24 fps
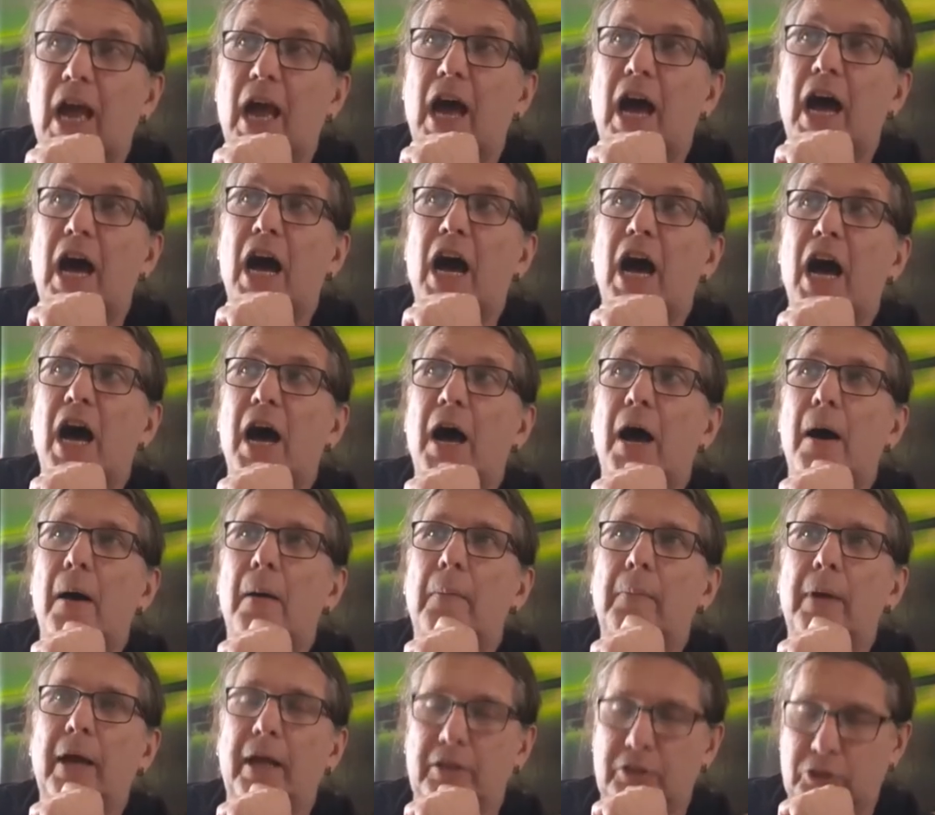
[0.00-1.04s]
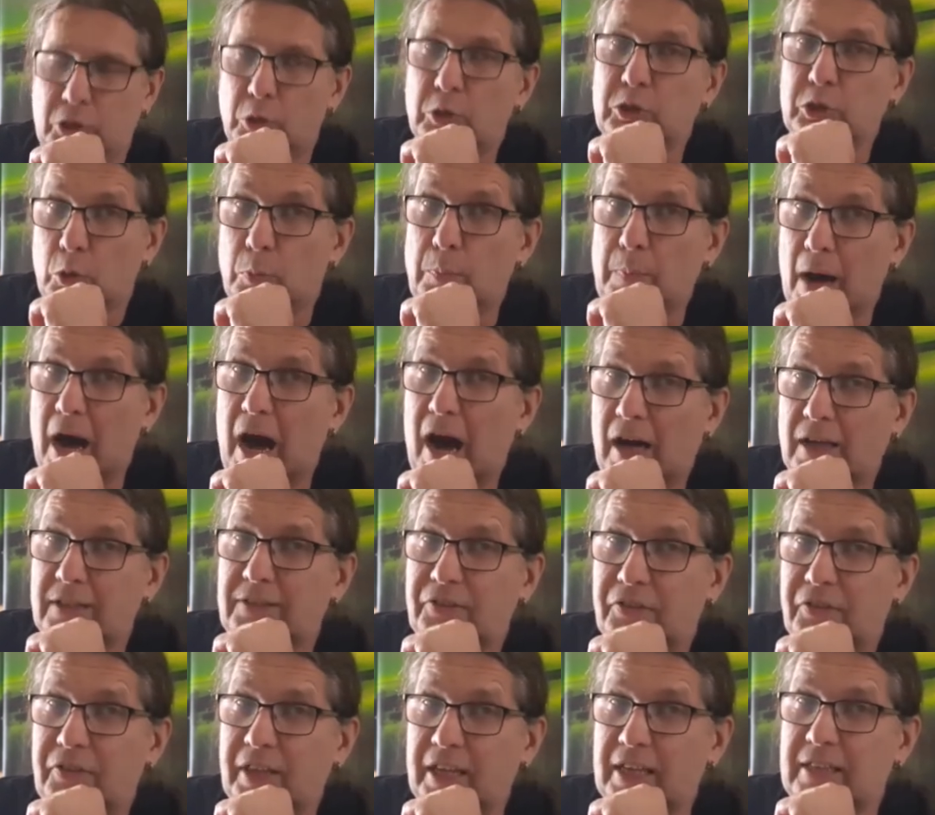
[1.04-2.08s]
Um, and so, so
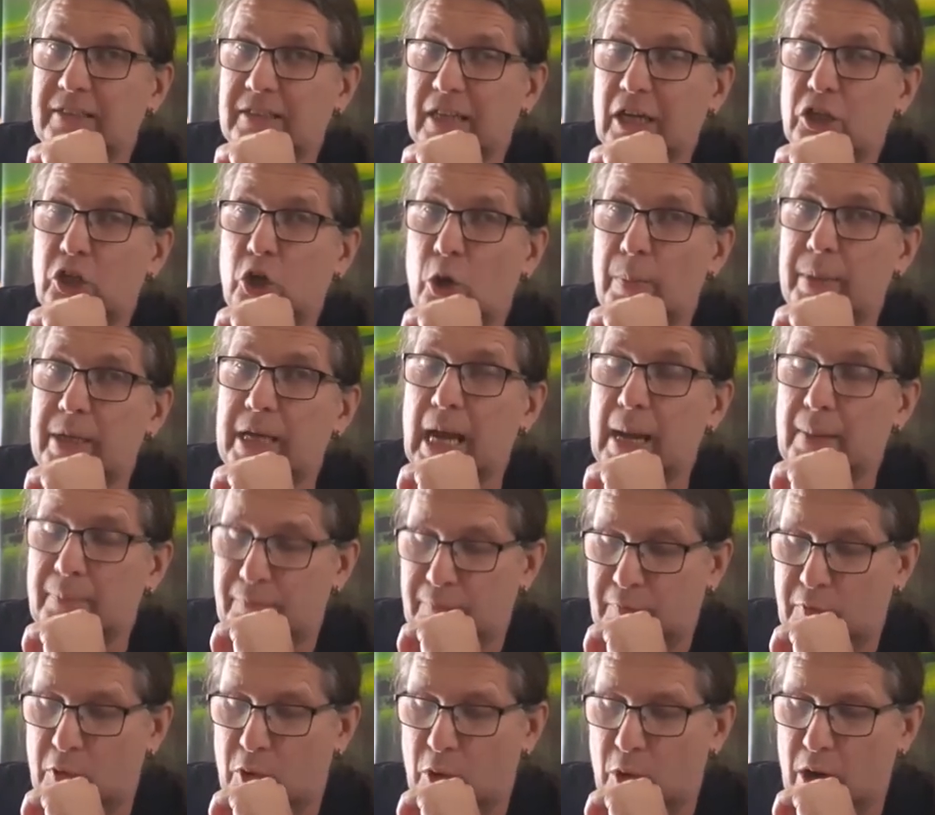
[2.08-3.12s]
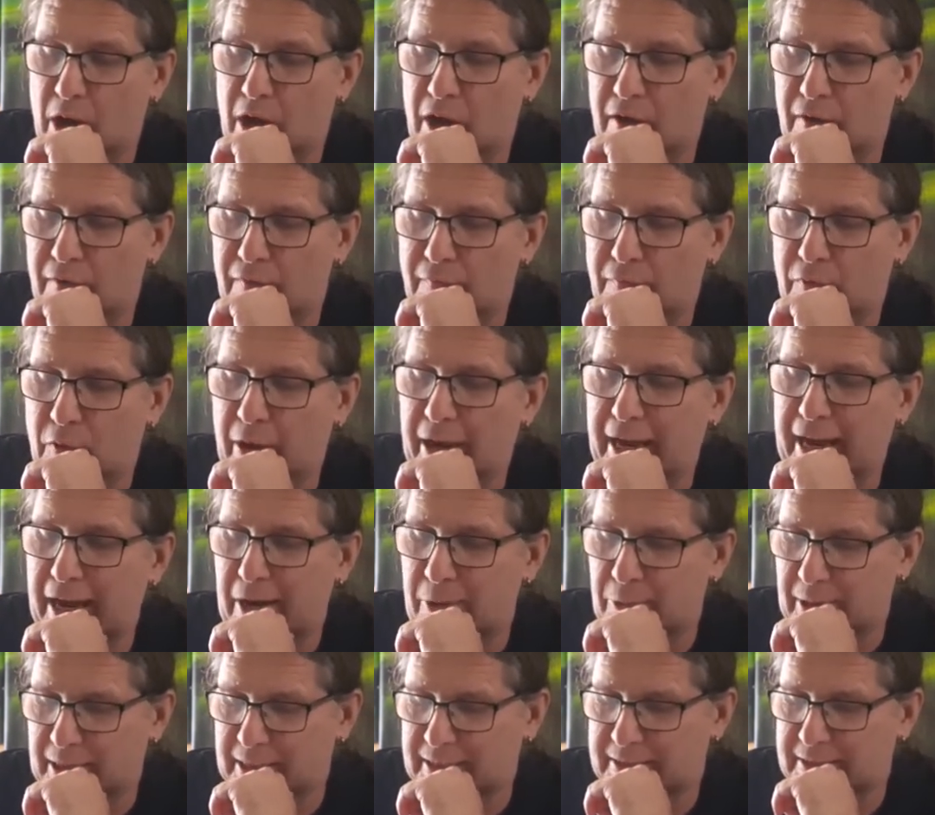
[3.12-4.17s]
past things are coming up for, for
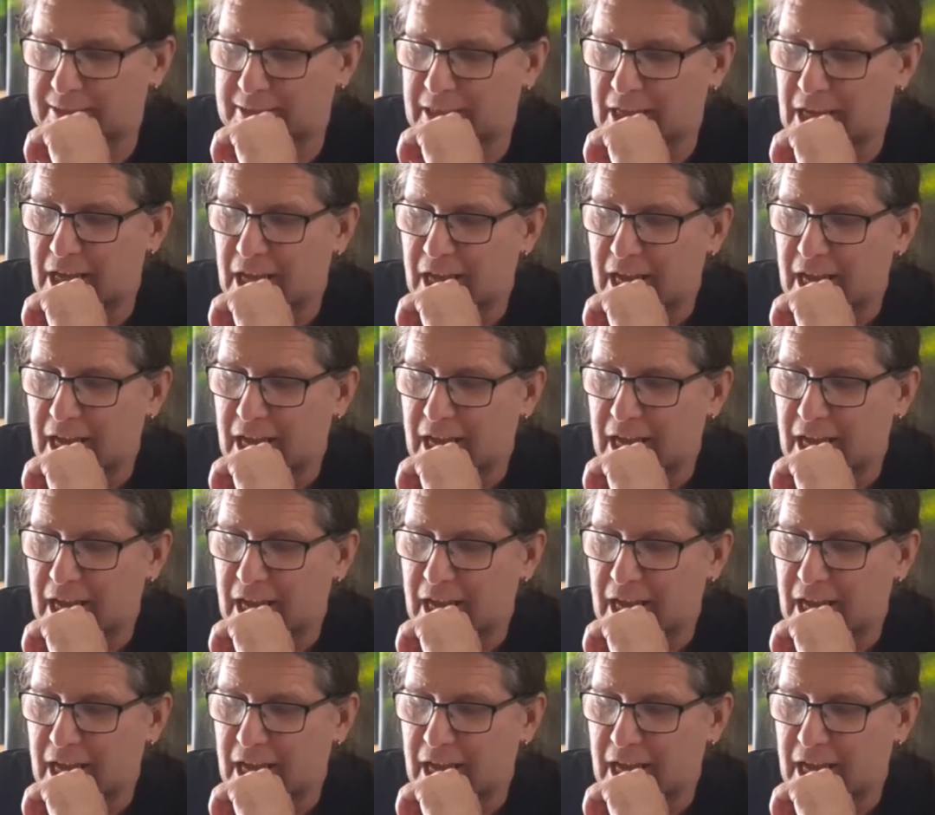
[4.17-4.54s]
Aries.